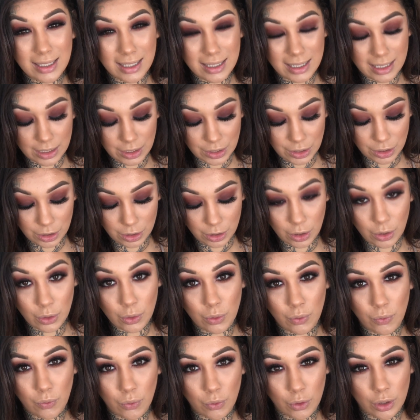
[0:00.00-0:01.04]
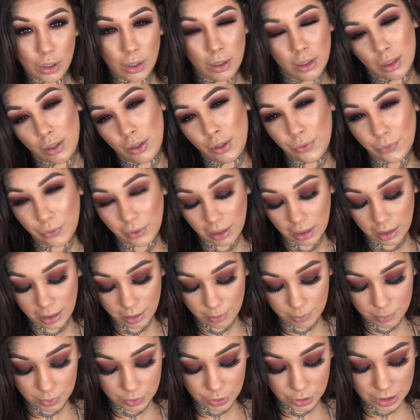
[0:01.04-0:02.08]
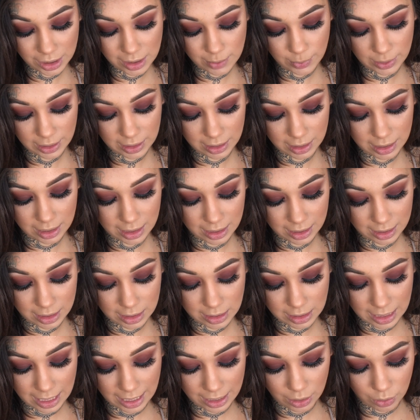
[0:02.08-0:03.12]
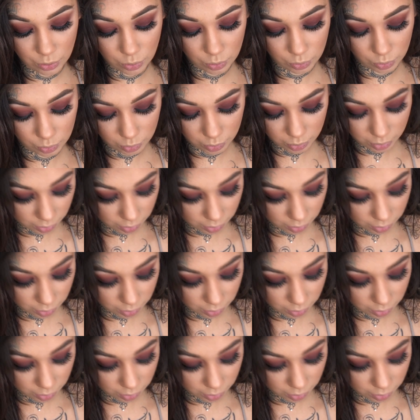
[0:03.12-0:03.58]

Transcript: I tend to go for a nude lip just because I don't,